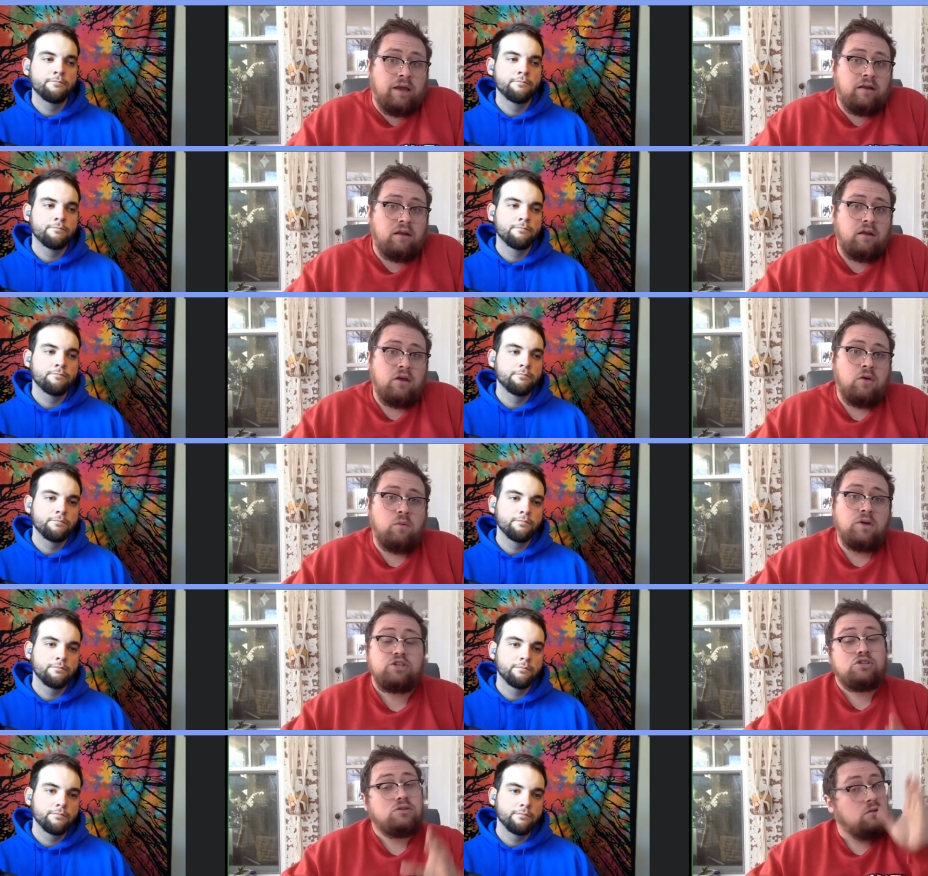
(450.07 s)
Speaker 1: it.
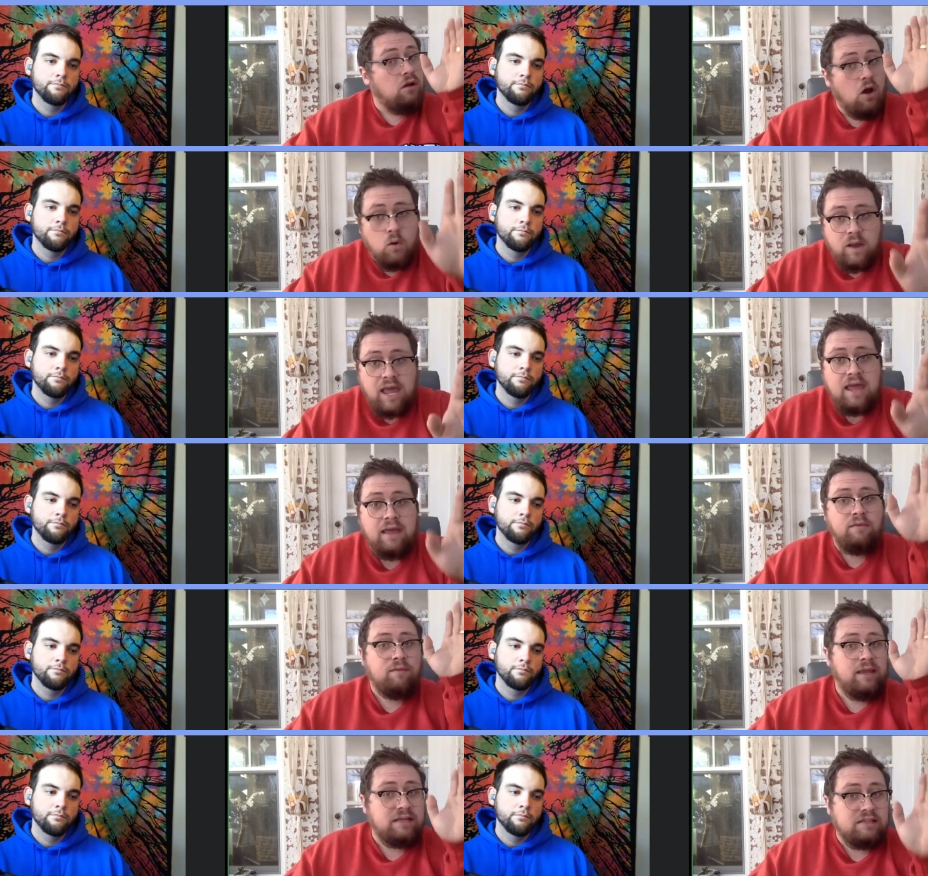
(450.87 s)
Which
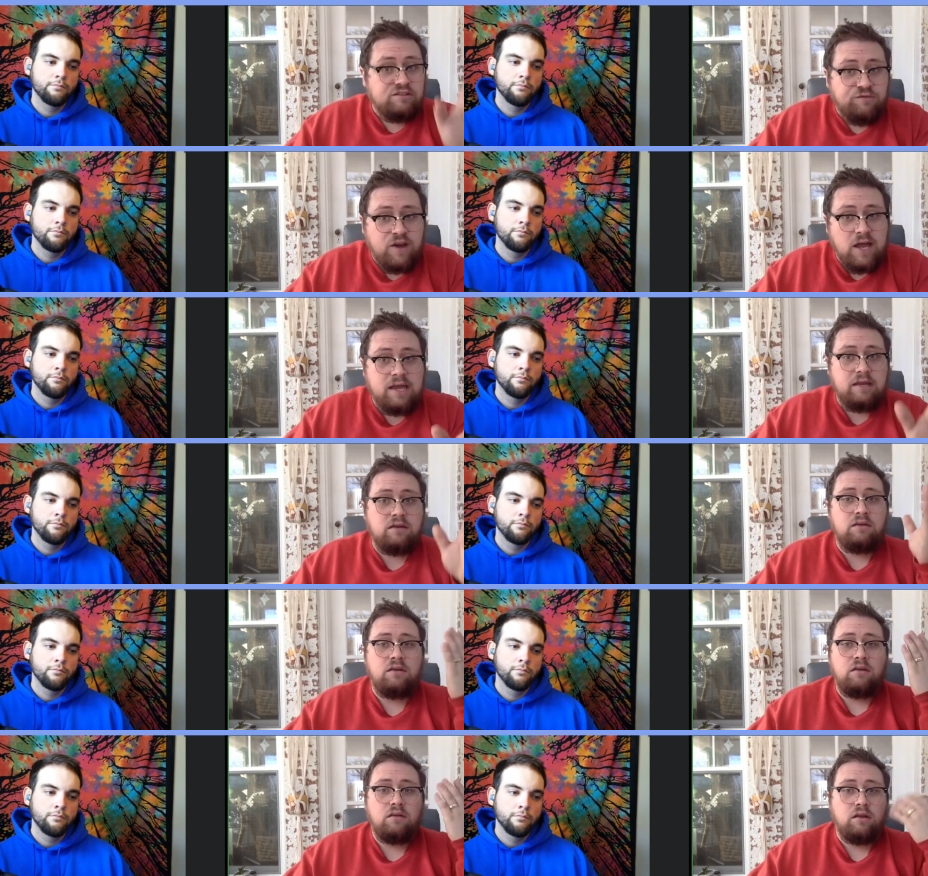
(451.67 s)
okay, that's
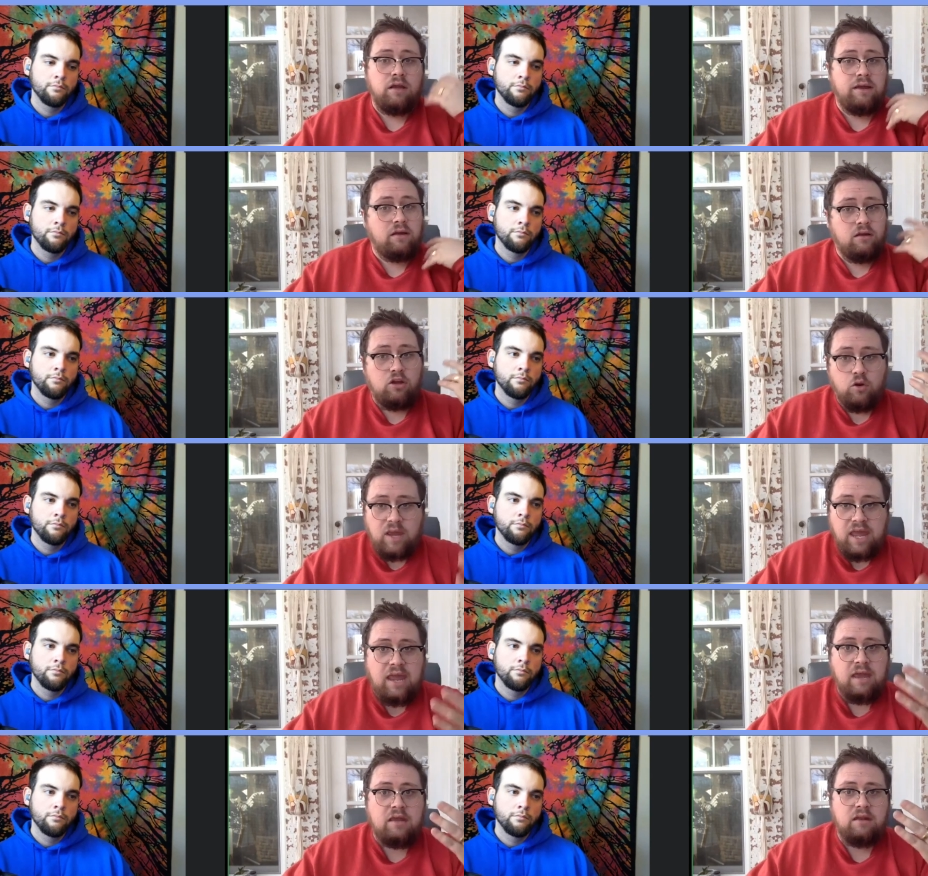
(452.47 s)
fine. Like you
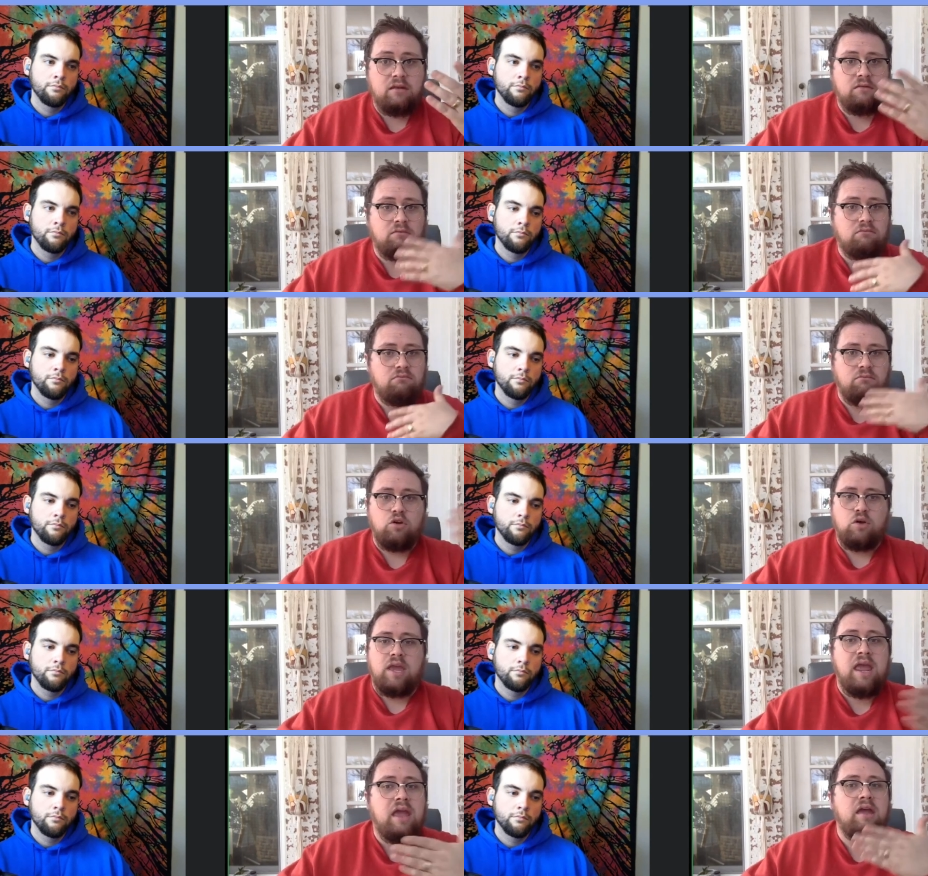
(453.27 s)
can't
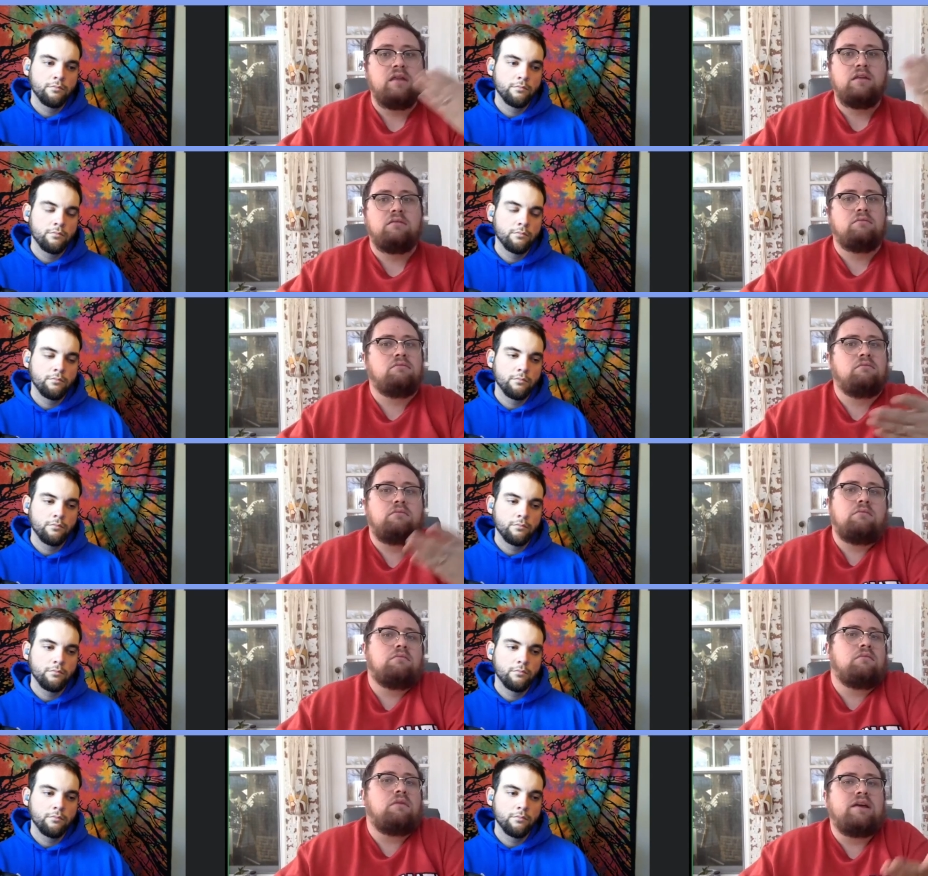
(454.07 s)
you can't
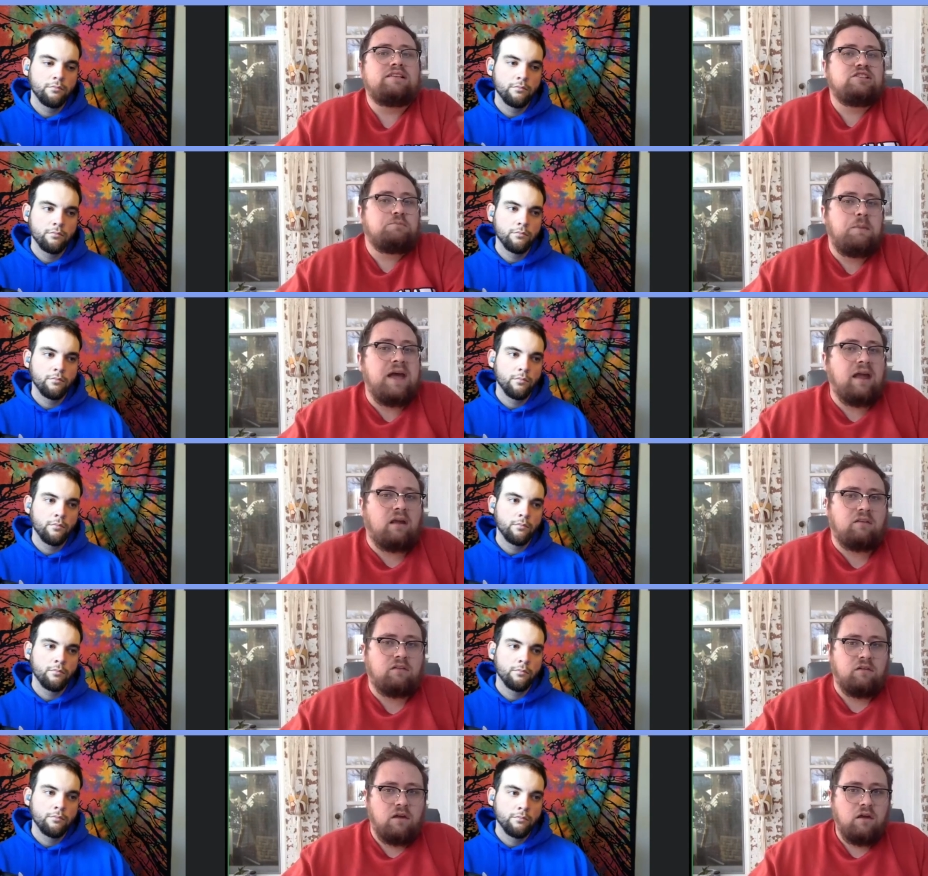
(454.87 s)

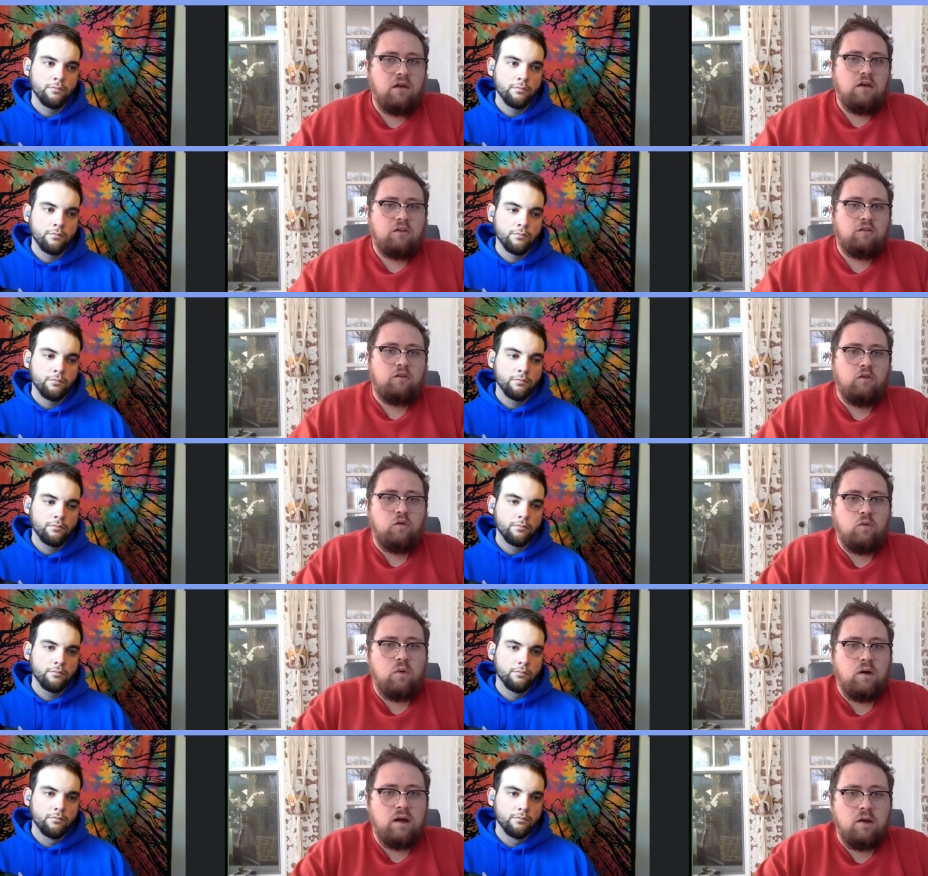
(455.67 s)
expect
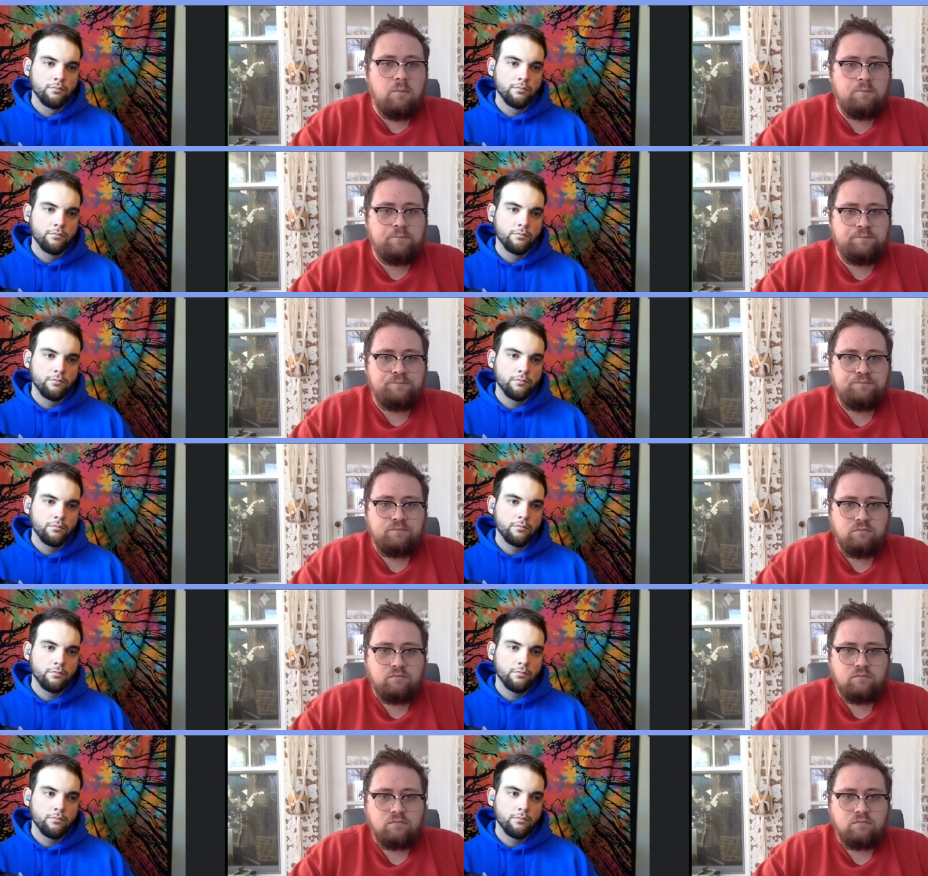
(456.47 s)
to um,